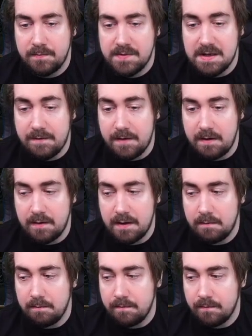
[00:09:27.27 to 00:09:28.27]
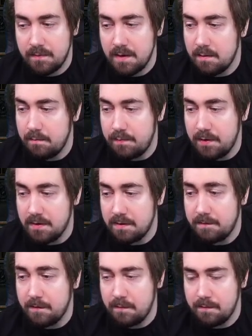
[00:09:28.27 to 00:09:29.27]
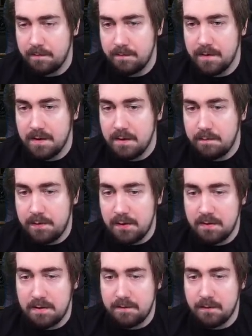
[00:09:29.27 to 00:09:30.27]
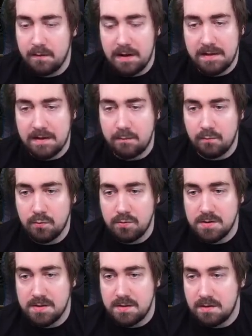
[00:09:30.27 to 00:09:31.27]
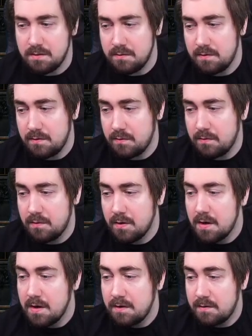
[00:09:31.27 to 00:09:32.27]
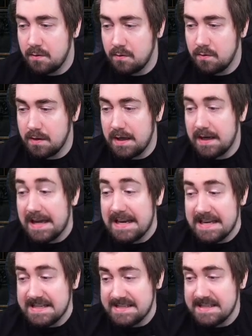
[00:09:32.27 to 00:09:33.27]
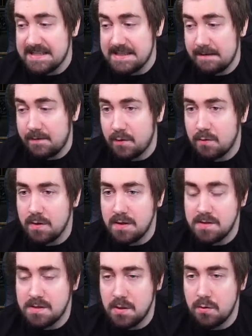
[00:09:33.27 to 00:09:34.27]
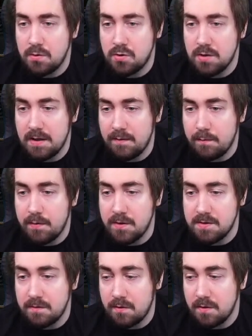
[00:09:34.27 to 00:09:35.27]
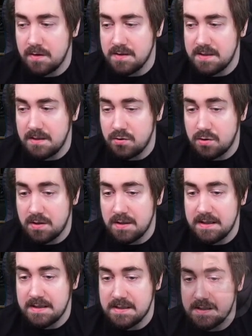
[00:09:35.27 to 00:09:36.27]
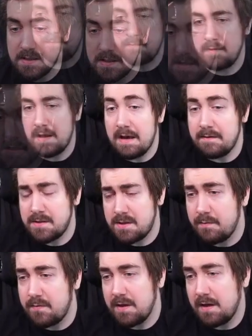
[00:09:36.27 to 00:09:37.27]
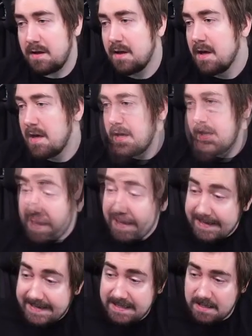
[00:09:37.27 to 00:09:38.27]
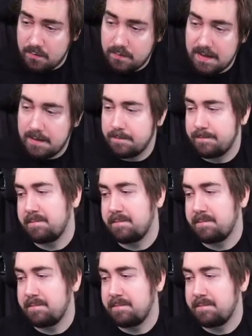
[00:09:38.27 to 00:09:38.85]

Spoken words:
sapphire ring. God beautiful. Hasn't abandoned us. Beautiful. And then we'll just, you know, throw like an essence. If you're going slow, you should have a bunch of currency. You should at least have something. Either way,